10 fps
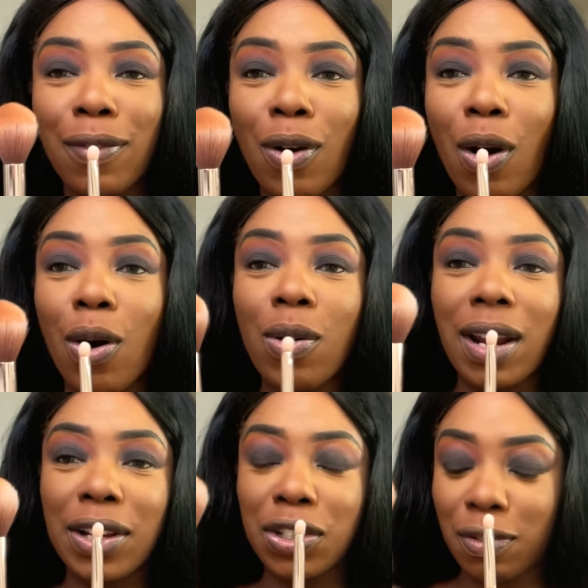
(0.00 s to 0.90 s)
got a whole
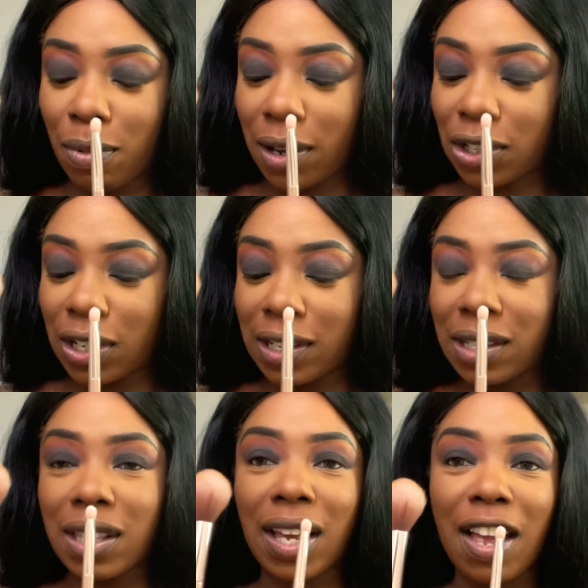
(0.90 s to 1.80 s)
collection of brushes
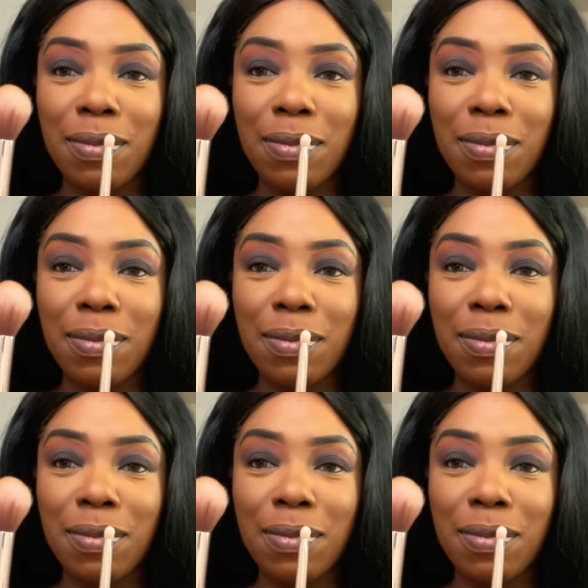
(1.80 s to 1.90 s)
that they